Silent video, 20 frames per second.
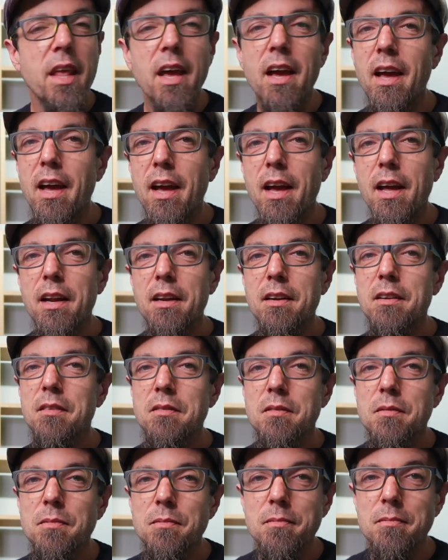And
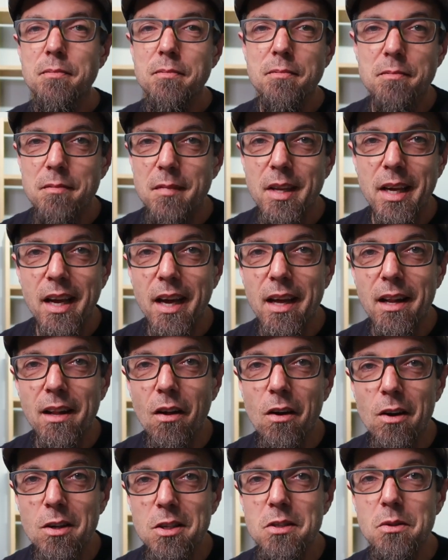again,
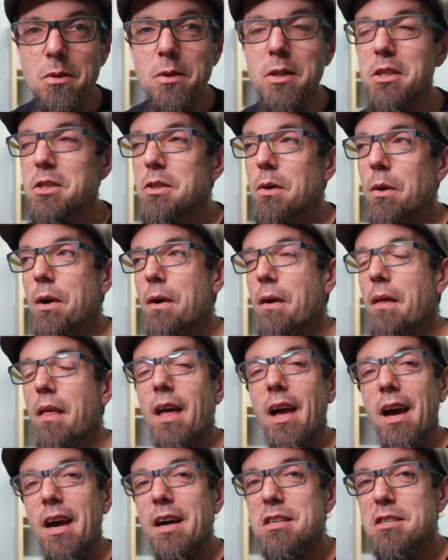long story short,
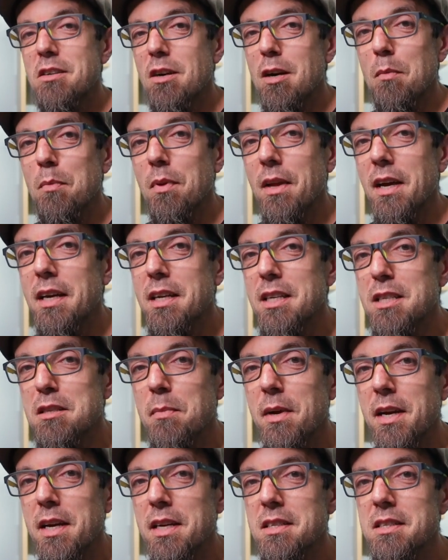I started playing his
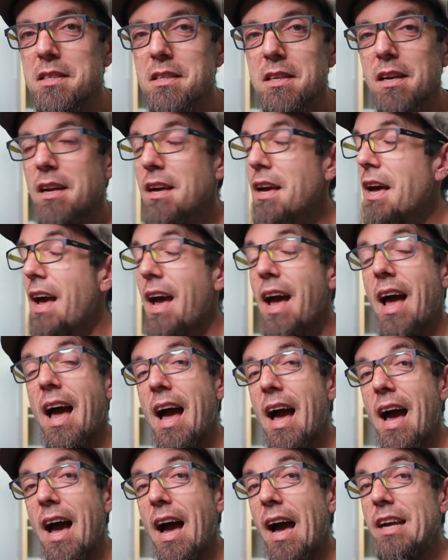bass.
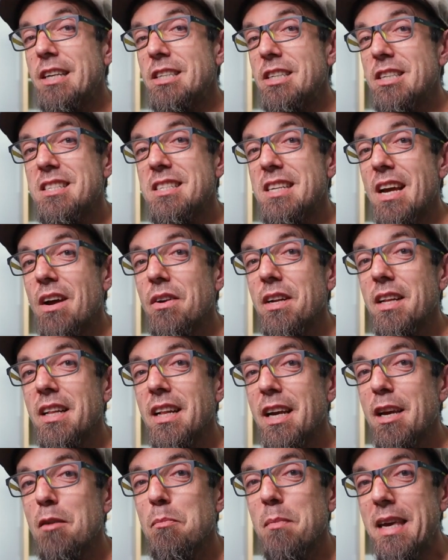I just sounded
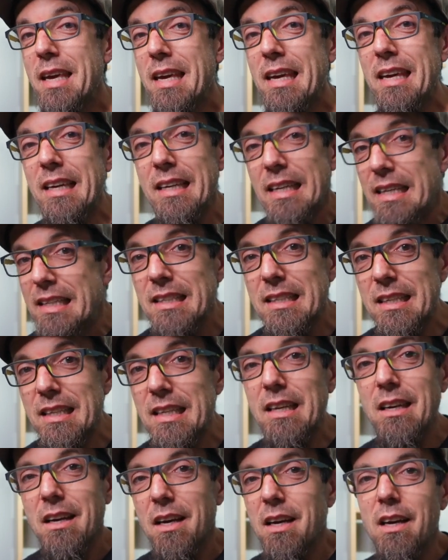like me.
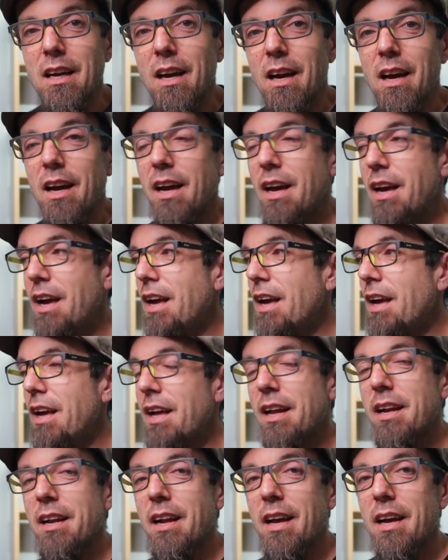
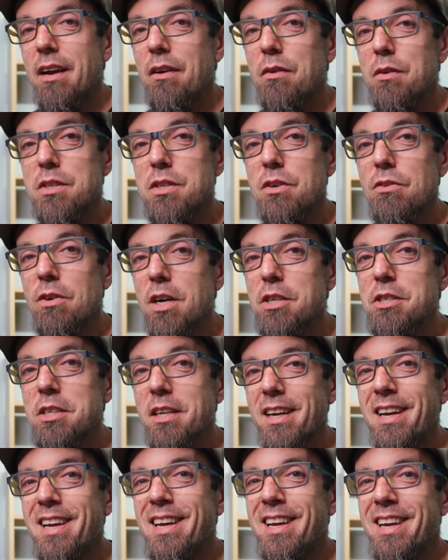And it was crushing.